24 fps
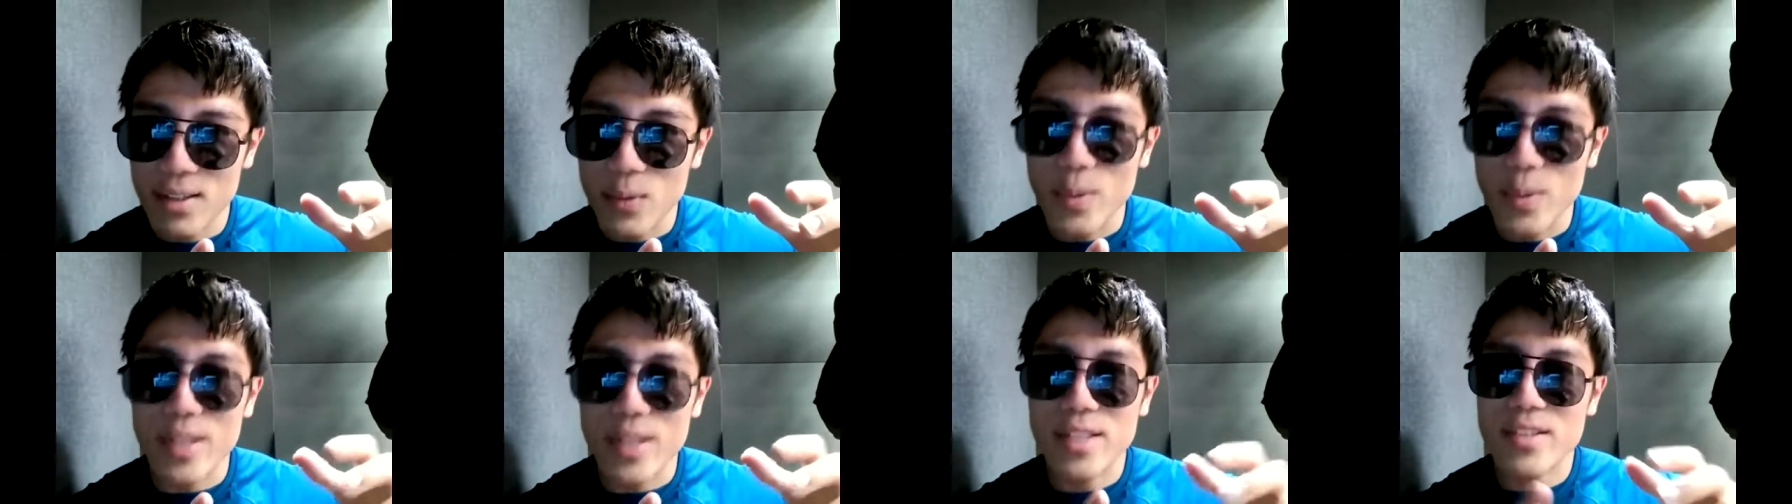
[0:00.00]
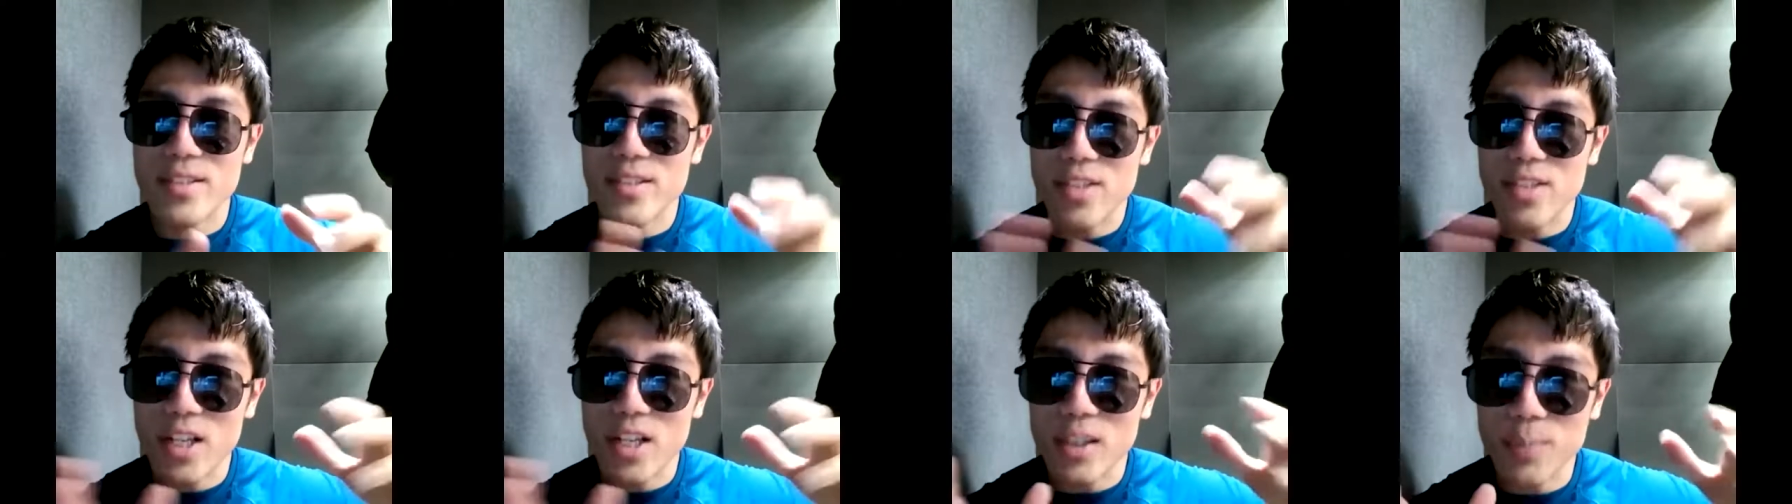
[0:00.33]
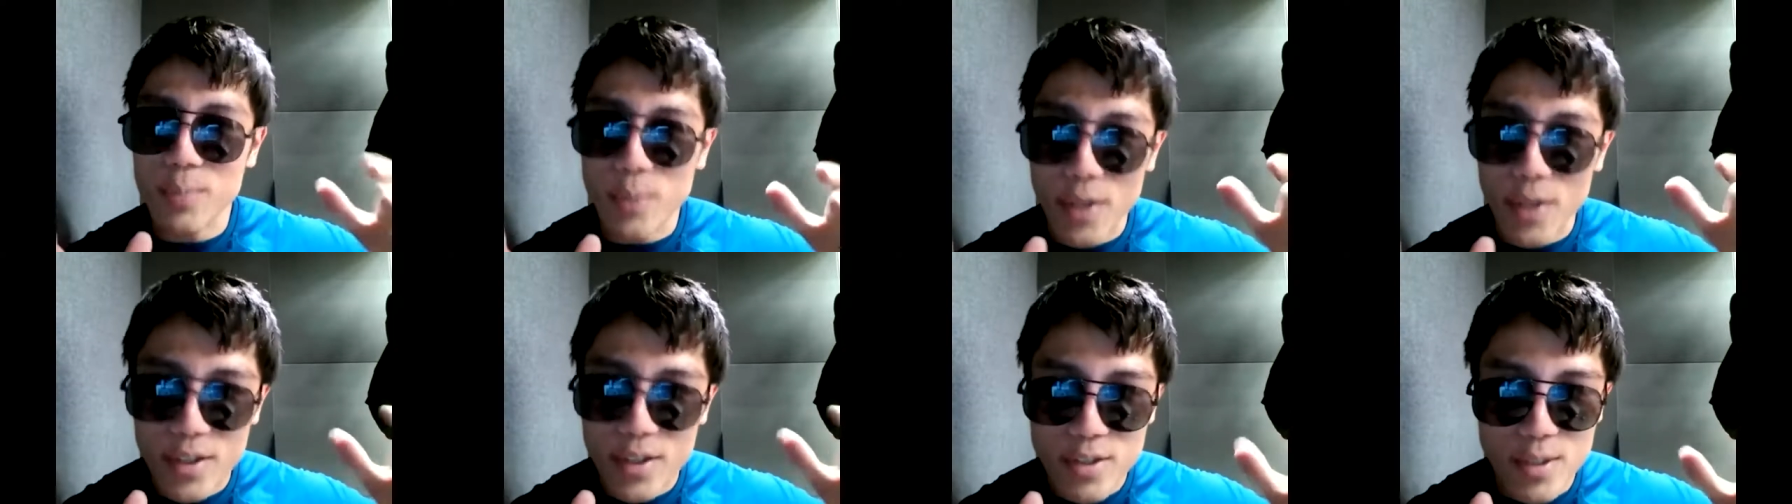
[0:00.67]
when it's
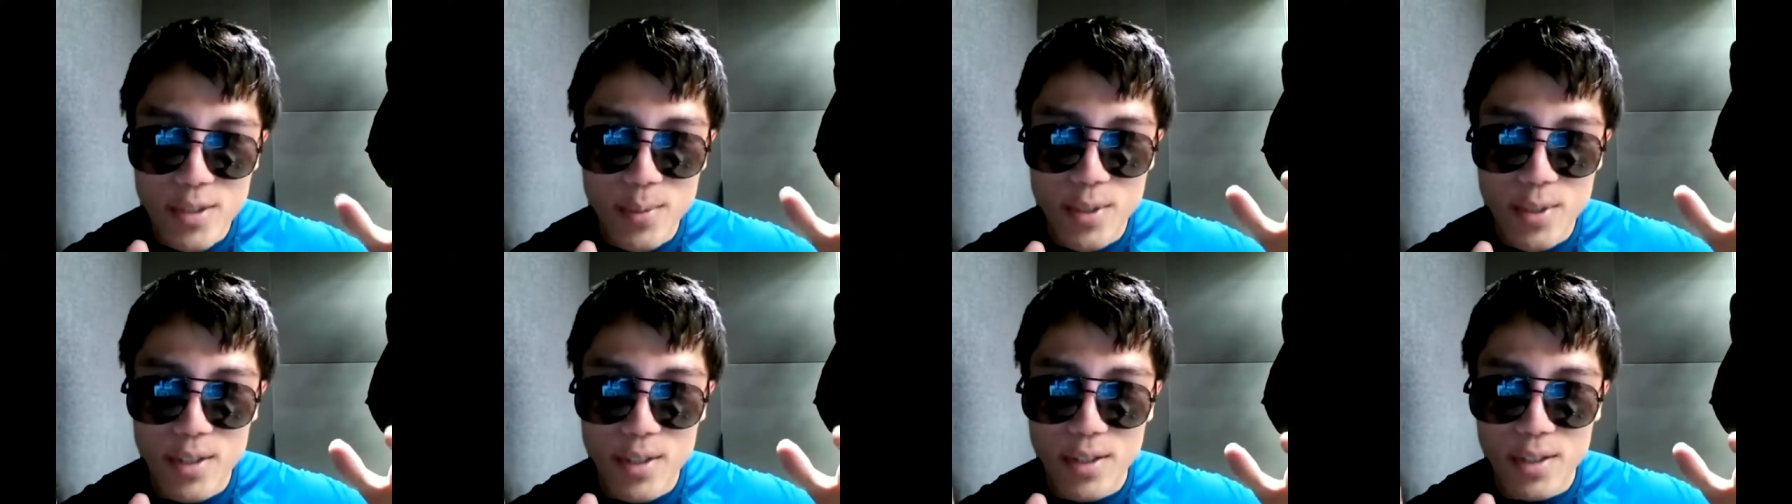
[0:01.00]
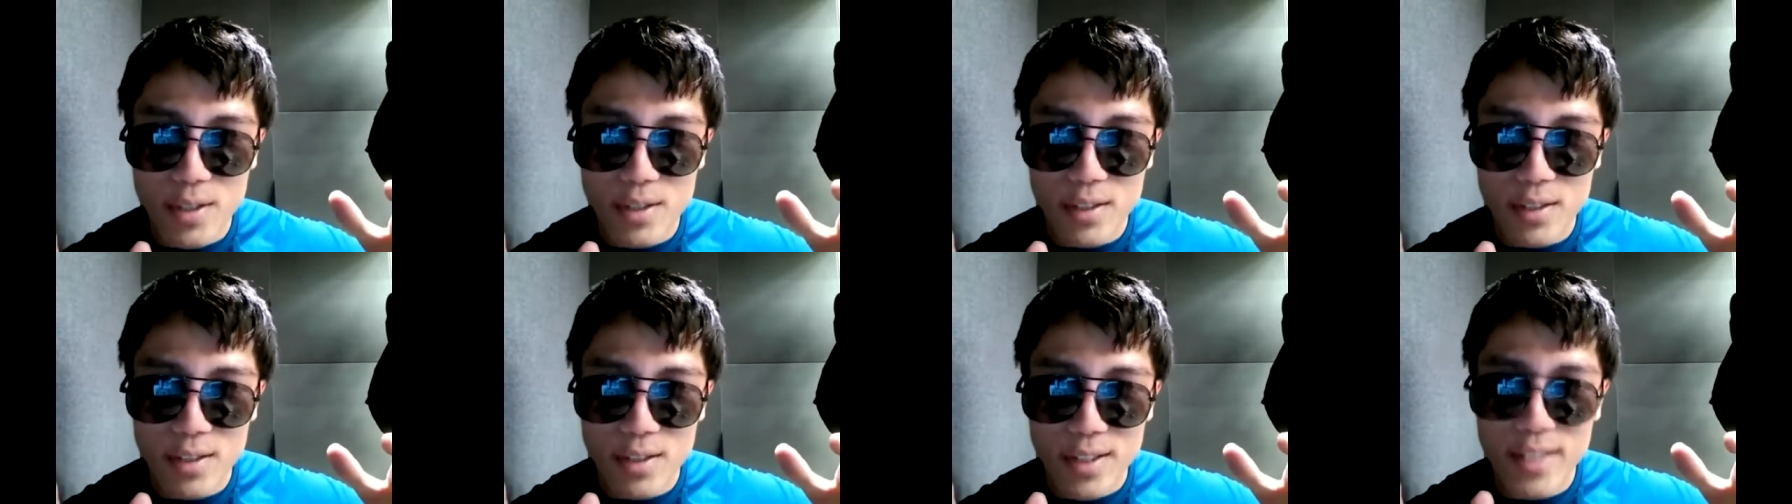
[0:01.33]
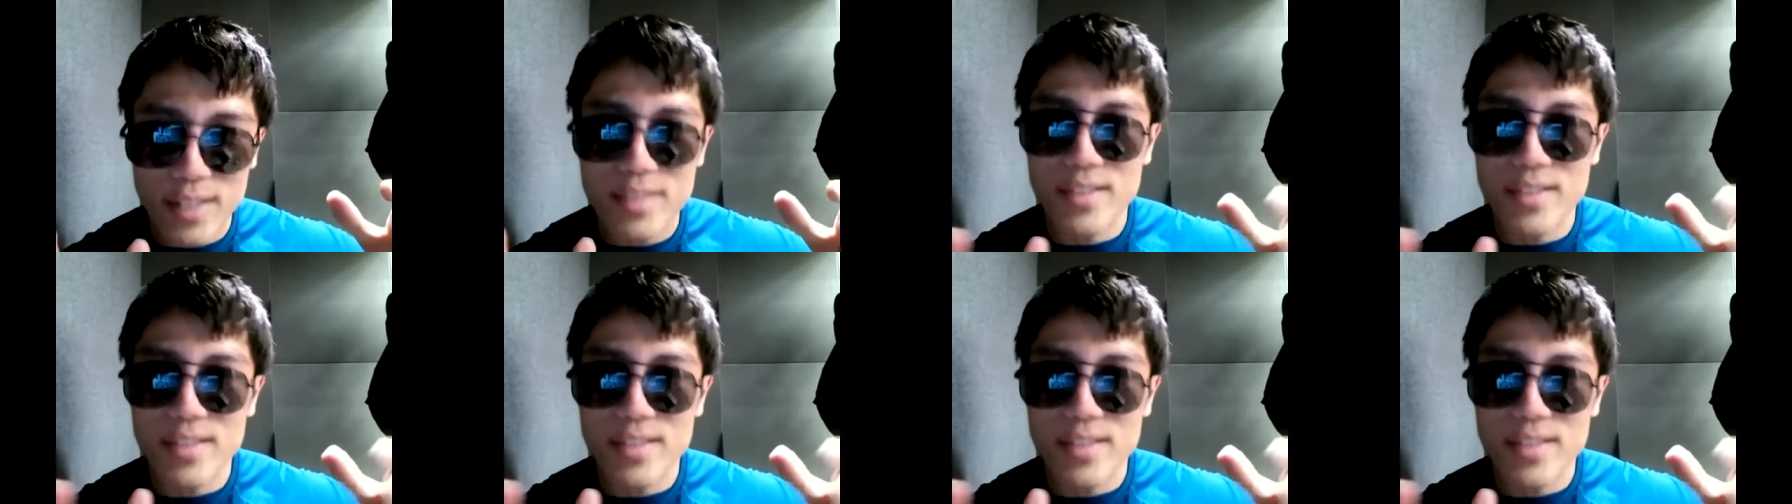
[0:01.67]
not possible.